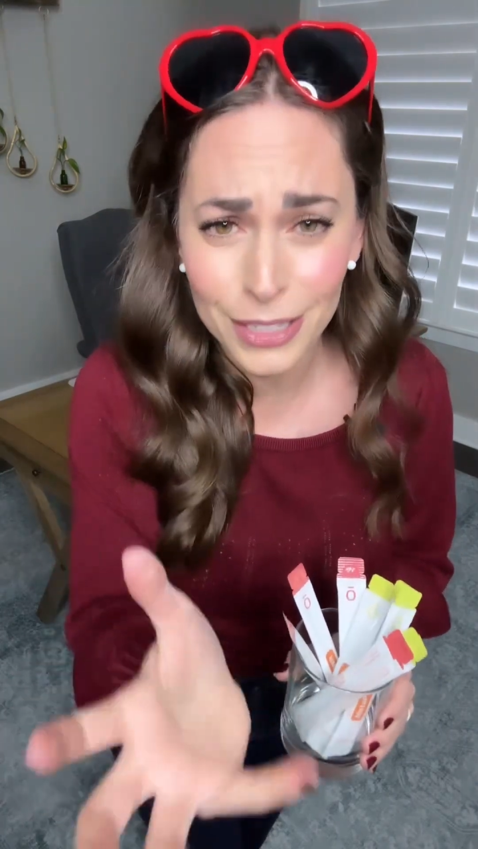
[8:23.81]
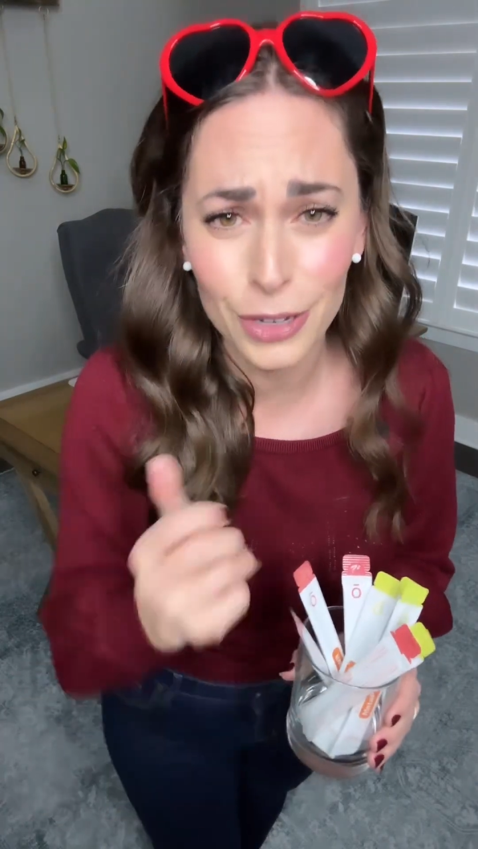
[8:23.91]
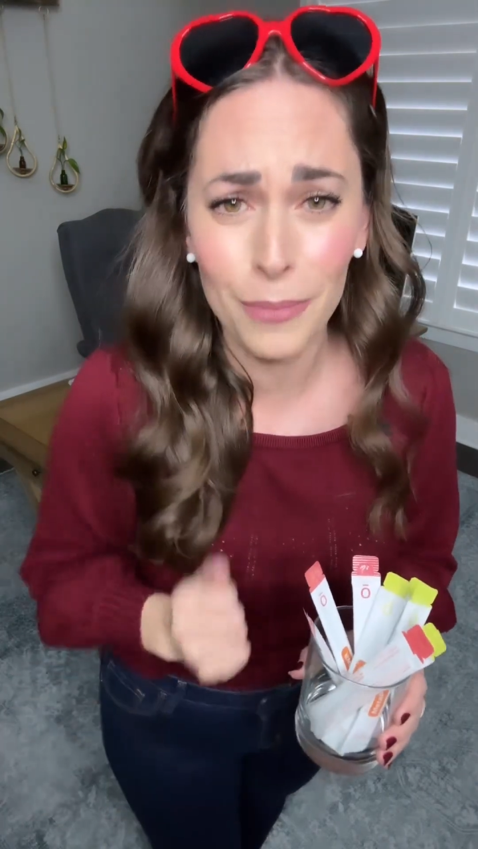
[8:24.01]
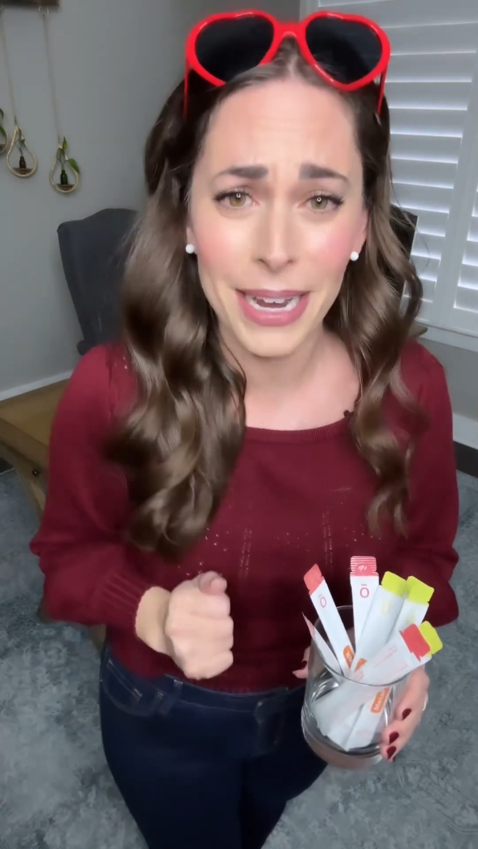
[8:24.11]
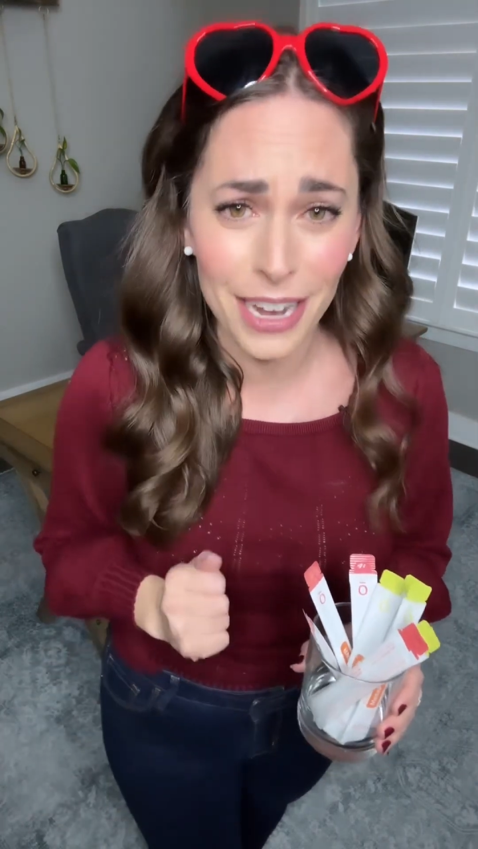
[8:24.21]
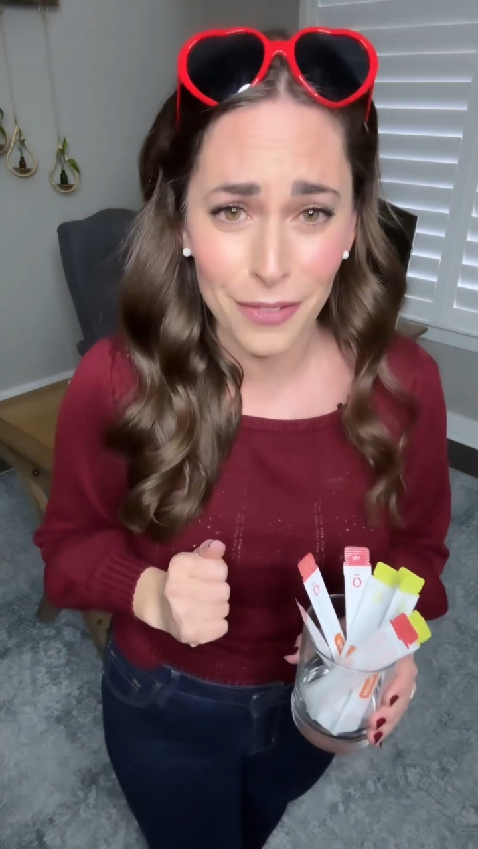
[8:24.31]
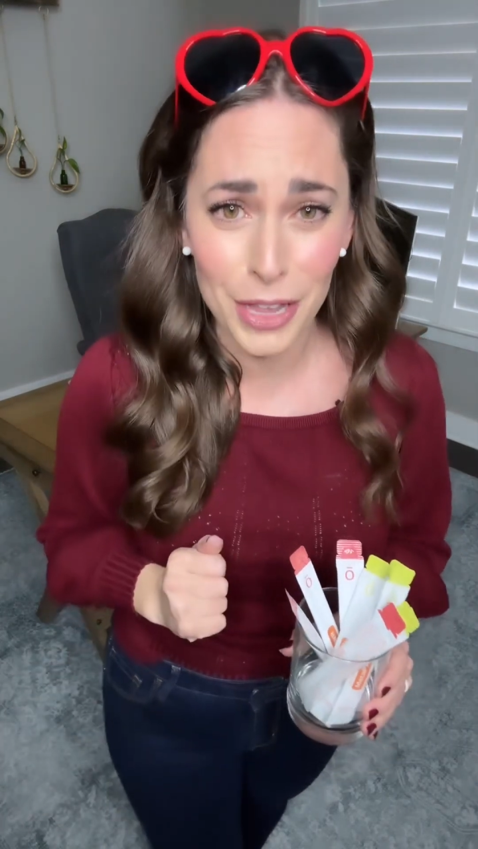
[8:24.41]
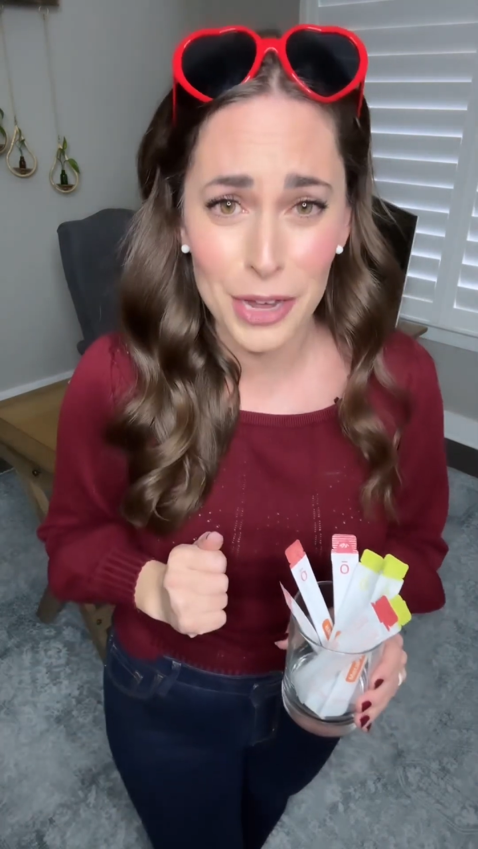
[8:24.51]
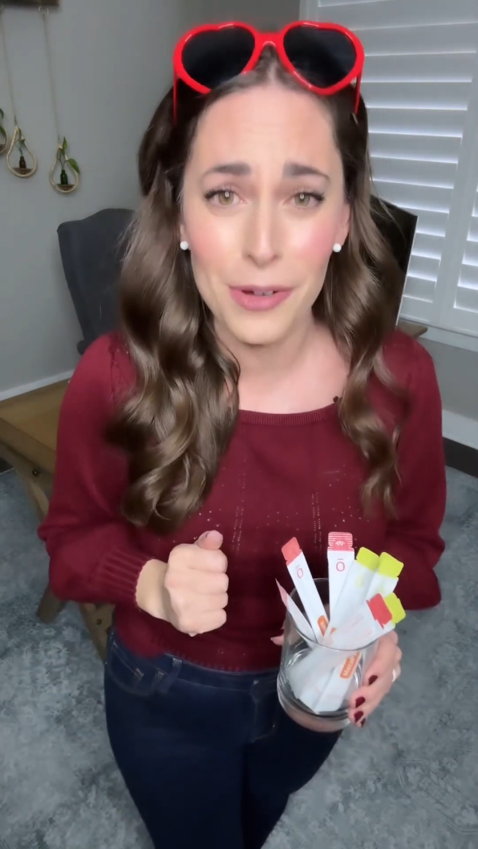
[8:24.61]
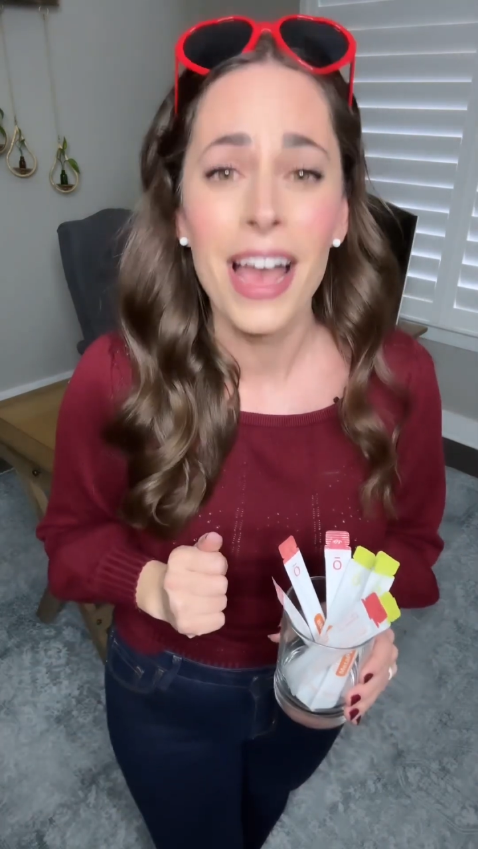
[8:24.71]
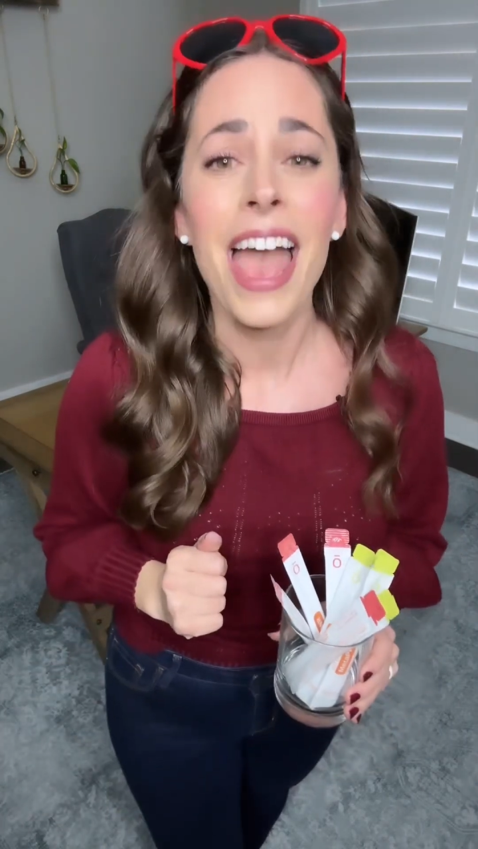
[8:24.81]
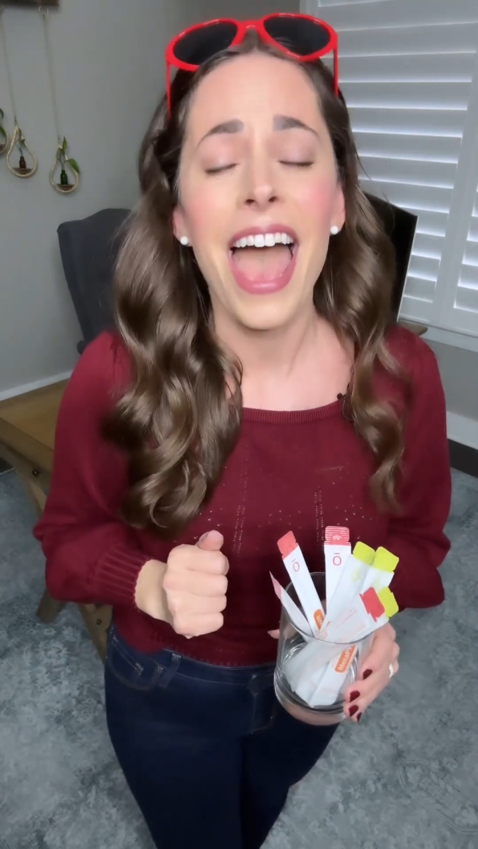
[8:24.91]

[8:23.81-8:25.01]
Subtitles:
so many of you